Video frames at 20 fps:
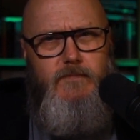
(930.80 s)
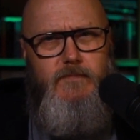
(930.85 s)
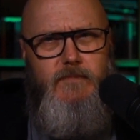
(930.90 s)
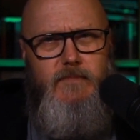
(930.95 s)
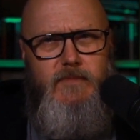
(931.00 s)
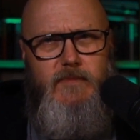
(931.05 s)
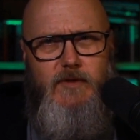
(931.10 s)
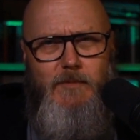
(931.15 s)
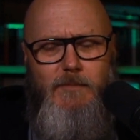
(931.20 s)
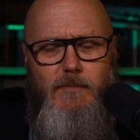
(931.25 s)

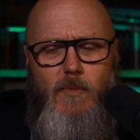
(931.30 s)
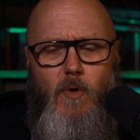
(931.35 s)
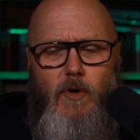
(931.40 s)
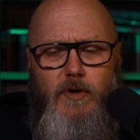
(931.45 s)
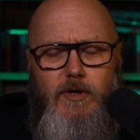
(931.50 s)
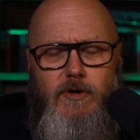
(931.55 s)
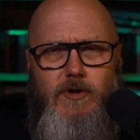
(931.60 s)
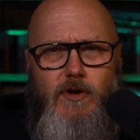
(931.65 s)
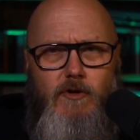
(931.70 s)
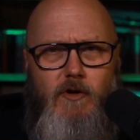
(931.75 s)
The more
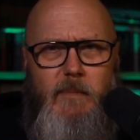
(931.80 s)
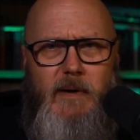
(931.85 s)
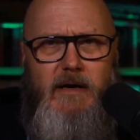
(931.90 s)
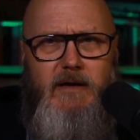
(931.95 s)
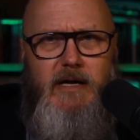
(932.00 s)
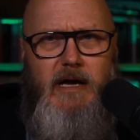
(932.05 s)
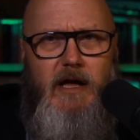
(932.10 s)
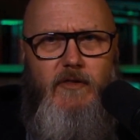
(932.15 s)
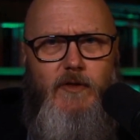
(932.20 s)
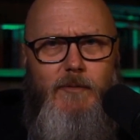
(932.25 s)
you know
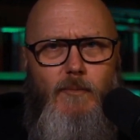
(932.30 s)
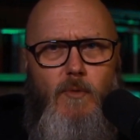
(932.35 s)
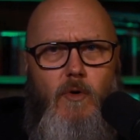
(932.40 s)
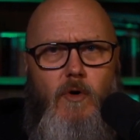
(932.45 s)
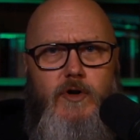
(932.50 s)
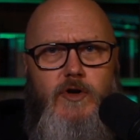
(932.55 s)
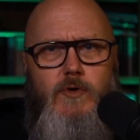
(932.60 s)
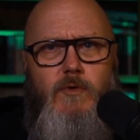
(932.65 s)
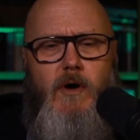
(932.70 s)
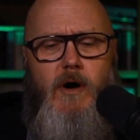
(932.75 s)
about God, the
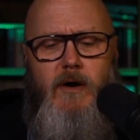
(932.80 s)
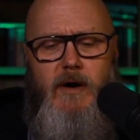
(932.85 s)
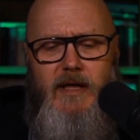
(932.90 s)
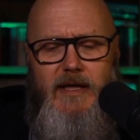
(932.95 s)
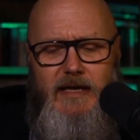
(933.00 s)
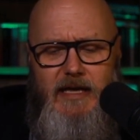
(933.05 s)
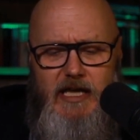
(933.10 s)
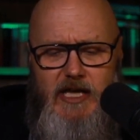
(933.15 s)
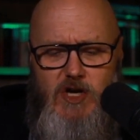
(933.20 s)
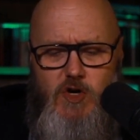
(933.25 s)
more you are
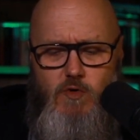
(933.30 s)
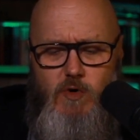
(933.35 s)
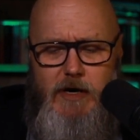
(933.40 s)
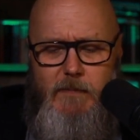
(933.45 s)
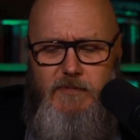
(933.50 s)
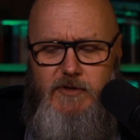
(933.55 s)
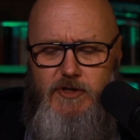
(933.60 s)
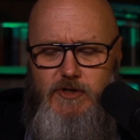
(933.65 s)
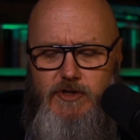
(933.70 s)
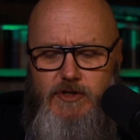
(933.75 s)

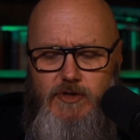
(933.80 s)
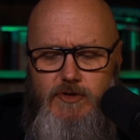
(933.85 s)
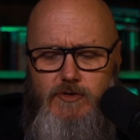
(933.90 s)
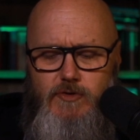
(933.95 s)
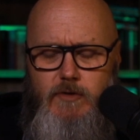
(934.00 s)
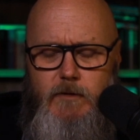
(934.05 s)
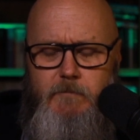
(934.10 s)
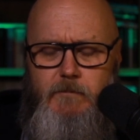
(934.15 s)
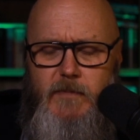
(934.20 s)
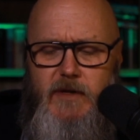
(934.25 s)
equipped
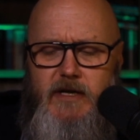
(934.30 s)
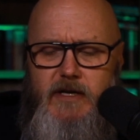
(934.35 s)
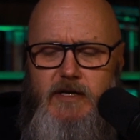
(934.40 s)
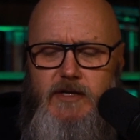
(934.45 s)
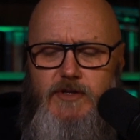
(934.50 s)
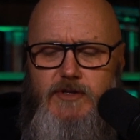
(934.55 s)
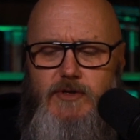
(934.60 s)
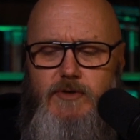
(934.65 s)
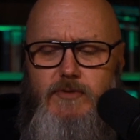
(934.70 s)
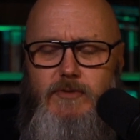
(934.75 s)
to
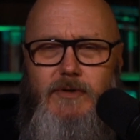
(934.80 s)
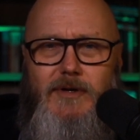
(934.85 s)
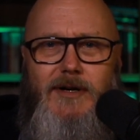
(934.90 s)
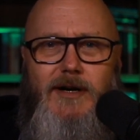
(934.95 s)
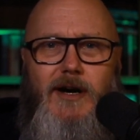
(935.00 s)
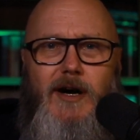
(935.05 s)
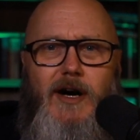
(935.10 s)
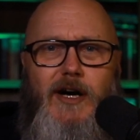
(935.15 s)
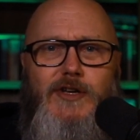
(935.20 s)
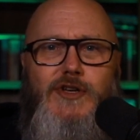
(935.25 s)

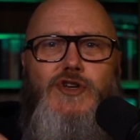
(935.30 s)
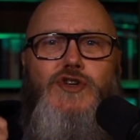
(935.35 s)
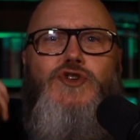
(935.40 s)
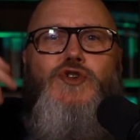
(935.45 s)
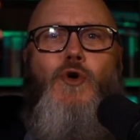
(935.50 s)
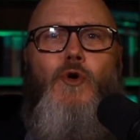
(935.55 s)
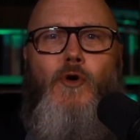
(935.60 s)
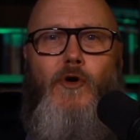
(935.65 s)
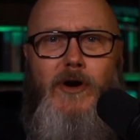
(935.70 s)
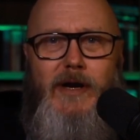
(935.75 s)

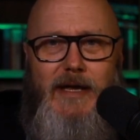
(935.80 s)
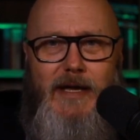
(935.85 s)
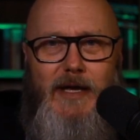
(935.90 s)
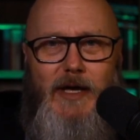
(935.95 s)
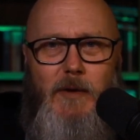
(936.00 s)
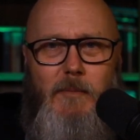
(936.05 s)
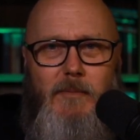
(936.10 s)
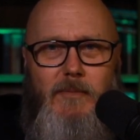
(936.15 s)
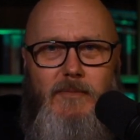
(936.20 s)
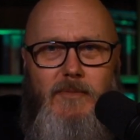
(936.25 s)
adore
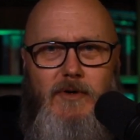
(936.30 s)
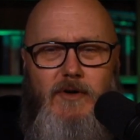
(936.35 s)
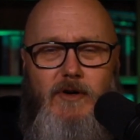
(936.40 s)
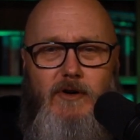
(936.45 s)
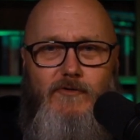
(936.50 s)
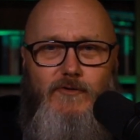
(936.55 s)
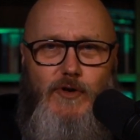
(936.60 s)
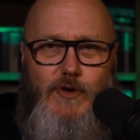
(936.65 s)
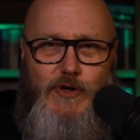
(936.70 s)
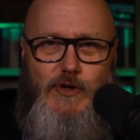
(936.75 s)
him
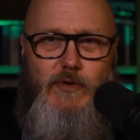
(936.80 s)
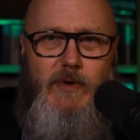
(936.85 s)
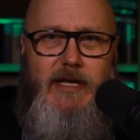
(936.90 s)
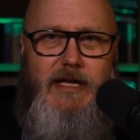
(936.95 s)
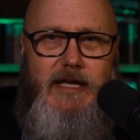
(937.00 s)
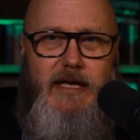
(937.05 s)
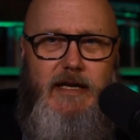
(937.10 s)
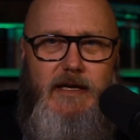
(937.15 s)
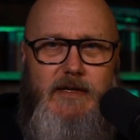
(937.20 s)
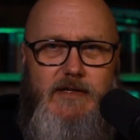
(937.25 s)
for who
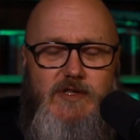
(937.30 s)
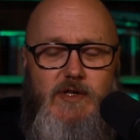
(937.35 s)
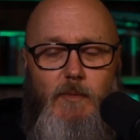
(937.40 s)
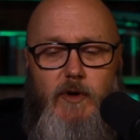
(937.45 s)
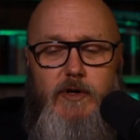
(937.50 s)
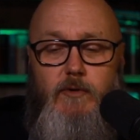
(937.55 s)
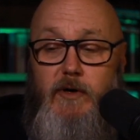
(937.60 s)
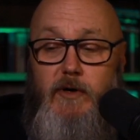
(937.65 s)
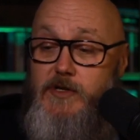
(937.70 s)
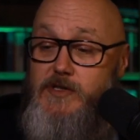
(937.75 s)
he is, the more
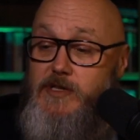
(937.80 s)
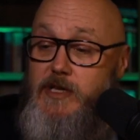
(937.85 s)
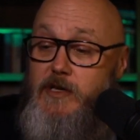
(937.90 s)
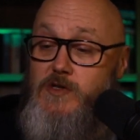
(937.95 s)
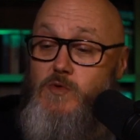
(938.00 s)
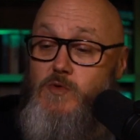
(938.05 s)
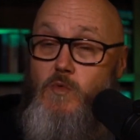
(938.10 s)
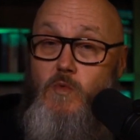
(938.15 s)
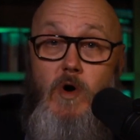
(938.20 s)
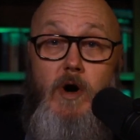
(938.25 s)
you understand
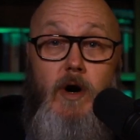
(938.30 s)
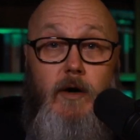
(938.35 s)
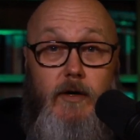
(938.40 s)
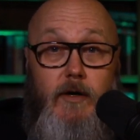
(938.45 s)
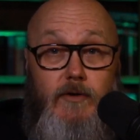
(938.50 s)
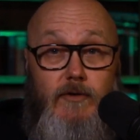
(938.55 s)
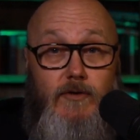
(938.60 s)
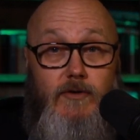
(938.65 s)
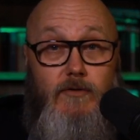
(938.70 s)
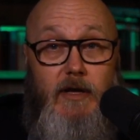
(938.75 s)
his
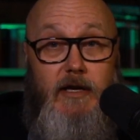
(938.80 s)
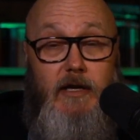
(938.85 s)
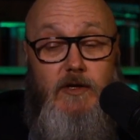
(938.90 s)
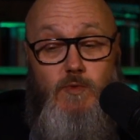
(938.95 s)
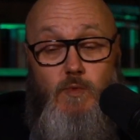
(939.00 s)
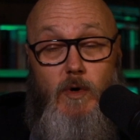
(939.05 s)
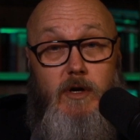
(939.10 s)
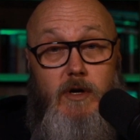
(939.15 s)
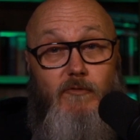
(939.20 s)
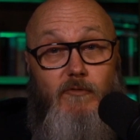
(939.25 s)
works, like his
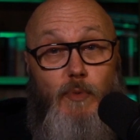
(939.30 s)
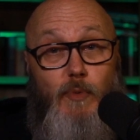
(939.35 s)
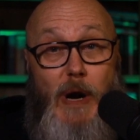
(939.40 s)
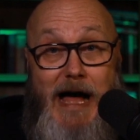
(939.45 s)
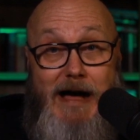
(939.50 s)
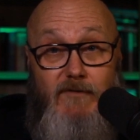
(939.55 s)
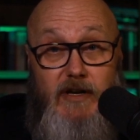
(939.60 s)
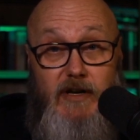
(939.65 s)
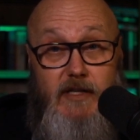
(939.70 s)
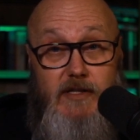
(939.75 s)
work of
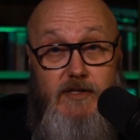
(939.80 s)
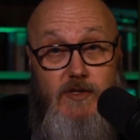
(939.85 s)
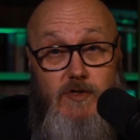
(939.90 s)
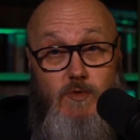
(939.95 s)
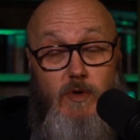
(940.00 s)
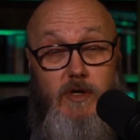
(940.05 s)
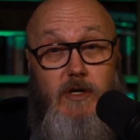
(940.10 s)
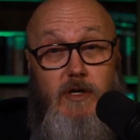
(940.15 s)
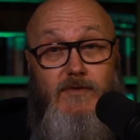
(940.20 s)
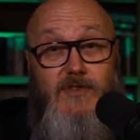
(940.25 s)
providence, his
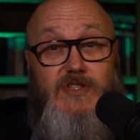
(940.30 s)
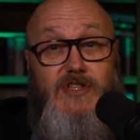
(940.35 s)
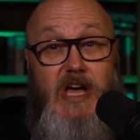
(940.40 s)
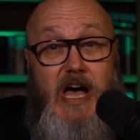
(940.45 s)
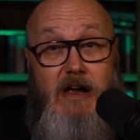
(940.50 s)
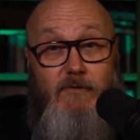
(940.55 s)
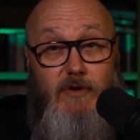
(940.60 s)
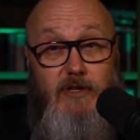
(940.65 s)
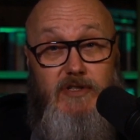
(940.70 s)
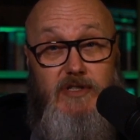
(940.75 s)
work of
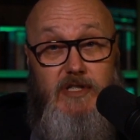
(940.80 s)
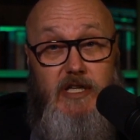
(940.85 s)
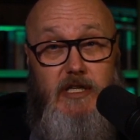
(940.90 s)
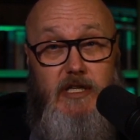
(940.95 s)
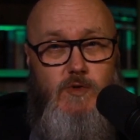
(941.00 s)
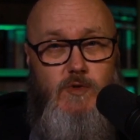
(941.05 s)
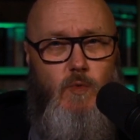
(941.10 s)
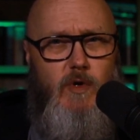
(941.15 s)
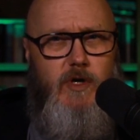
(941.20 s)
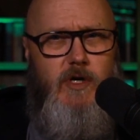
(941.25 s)
sovereignty,
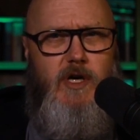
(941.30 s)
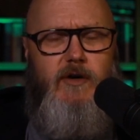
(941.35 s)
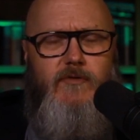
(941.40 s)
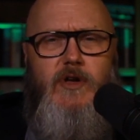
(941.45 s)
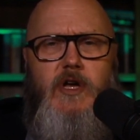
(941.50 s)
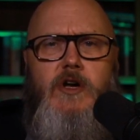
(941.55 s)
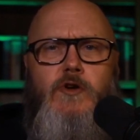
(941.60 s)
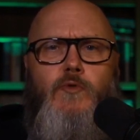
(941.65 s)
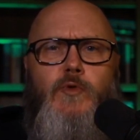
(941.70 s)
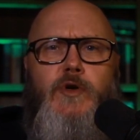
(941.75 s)
his work of
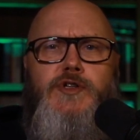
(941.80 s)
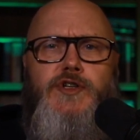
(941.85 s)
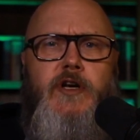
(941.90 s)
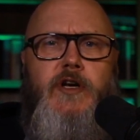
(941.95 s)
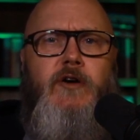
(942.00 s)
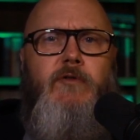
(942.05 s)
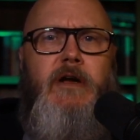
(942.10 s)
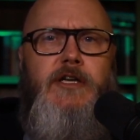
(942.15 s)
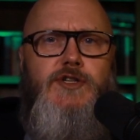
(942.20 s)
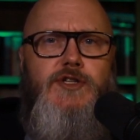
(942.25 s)

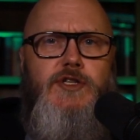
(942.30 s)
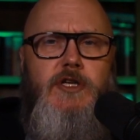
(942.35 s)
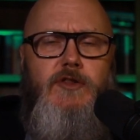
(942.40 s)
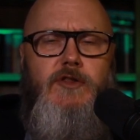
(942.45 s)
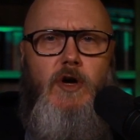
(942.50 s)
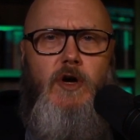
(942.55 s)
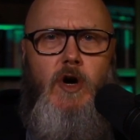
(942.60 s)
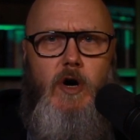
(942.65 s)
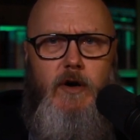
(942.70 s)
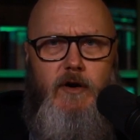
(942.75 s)
regeneration in
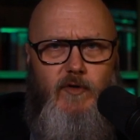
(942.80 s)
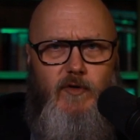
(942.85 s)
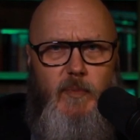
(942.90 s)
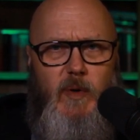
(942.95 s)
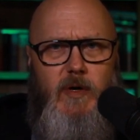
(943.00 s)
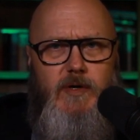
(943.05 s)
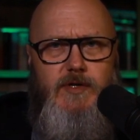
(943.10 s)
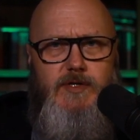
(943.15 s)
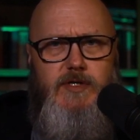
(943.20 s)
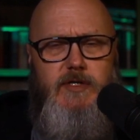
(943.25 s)
the heart of a
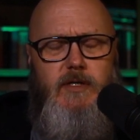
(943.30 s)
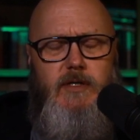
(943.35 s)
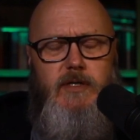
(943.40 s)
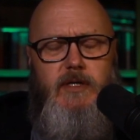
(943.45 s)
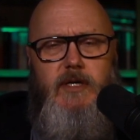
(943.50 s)
person,